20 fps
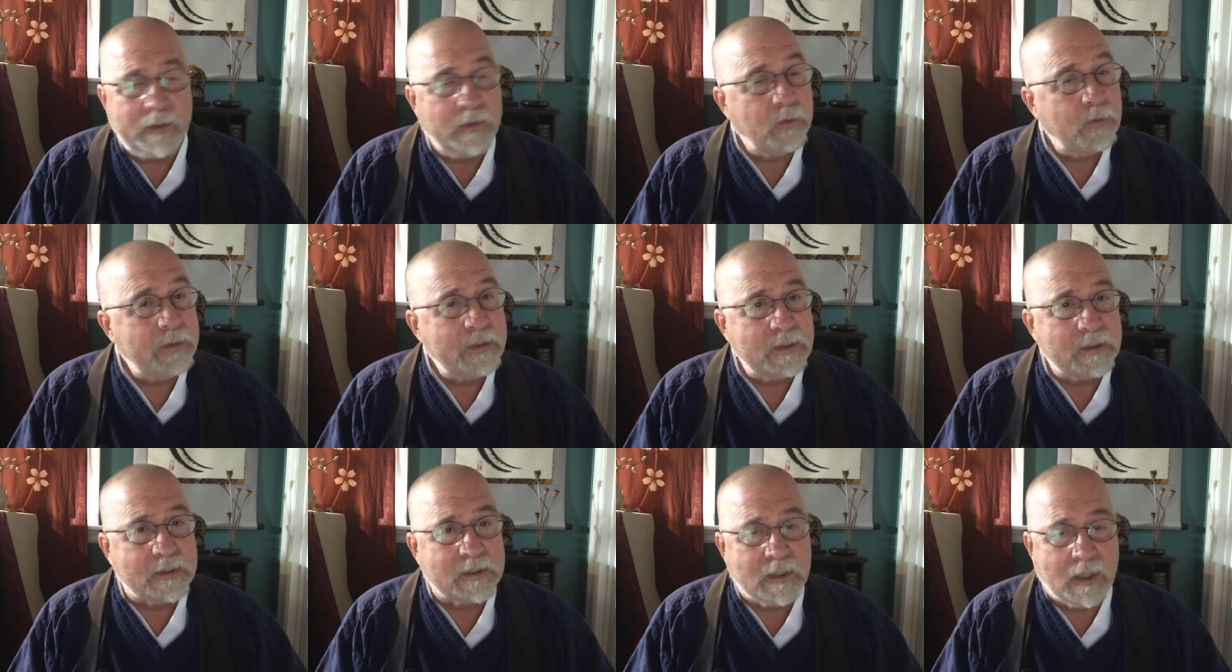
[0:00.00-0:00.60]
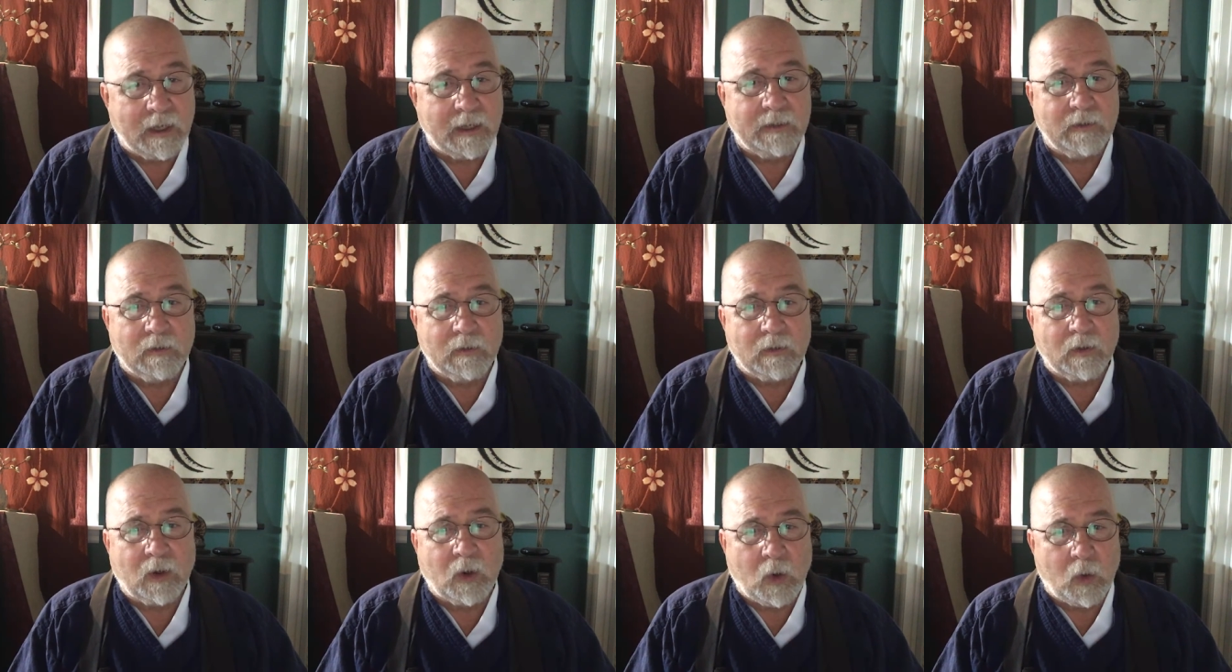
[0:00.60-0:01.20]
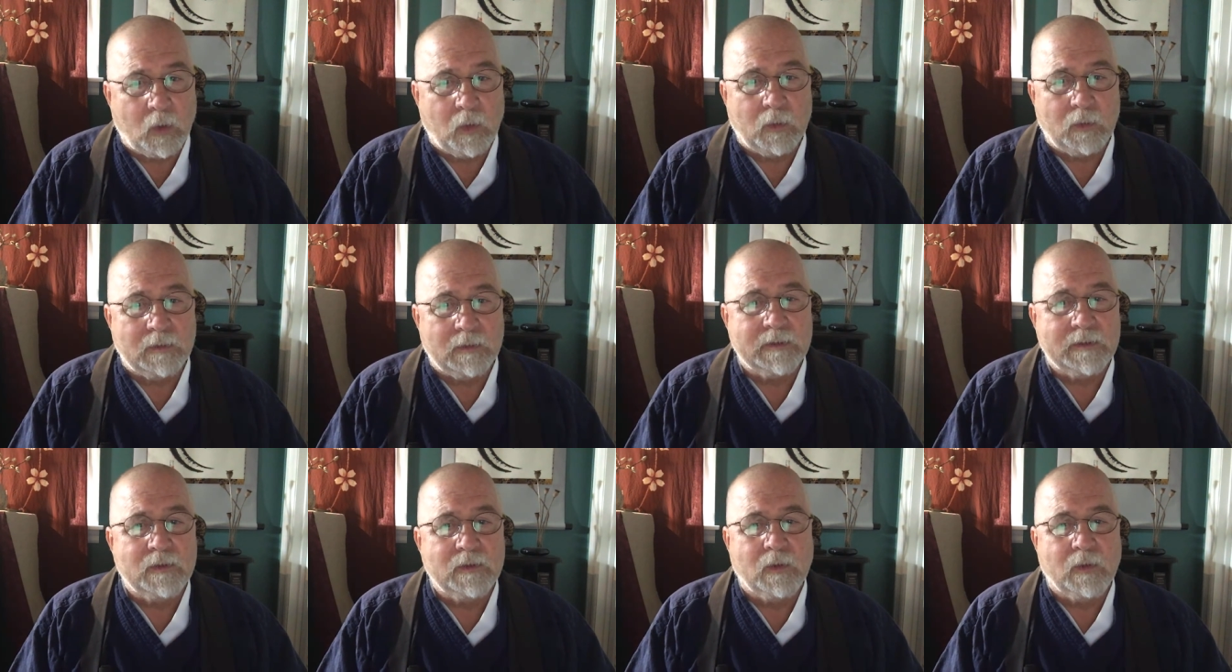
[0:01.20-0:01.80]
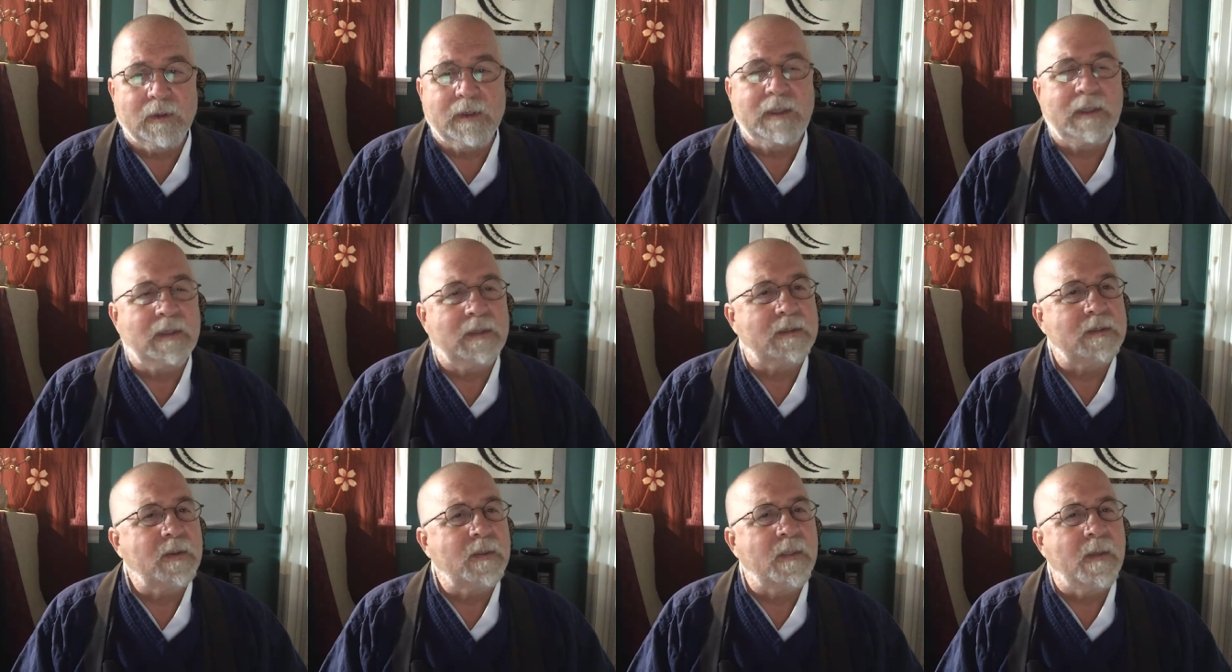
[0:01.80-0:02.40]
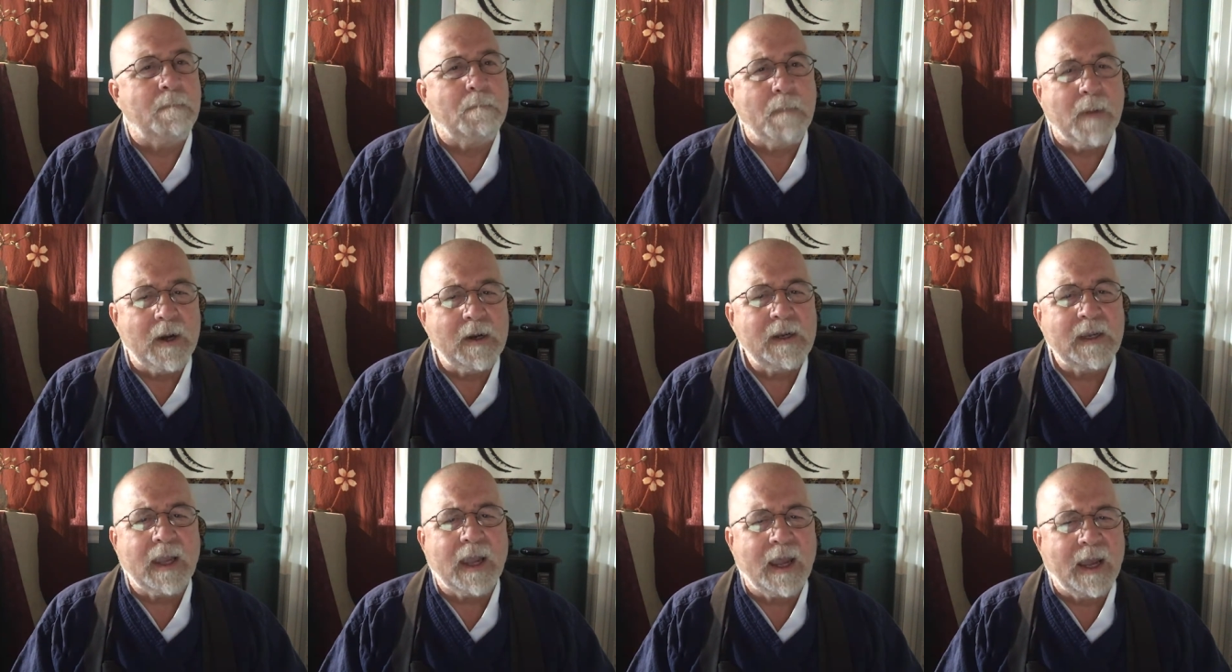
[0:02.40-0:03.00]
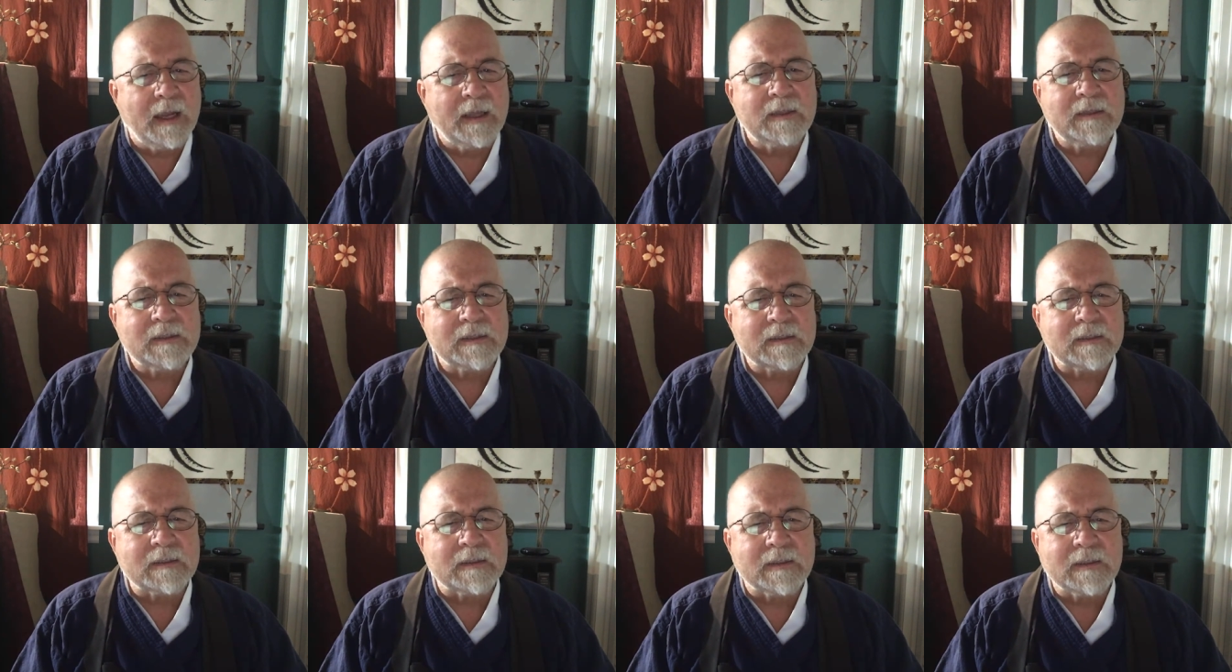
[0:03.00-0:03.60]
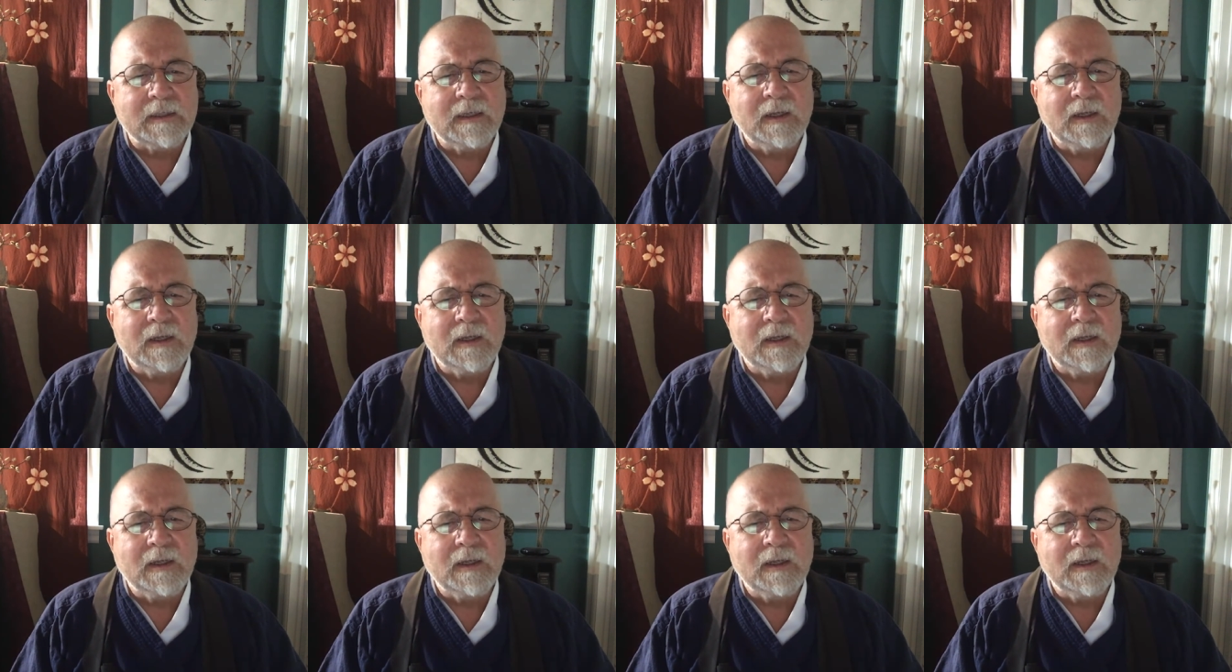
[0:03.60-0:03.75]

there is neither cold nor heat? The monk asked,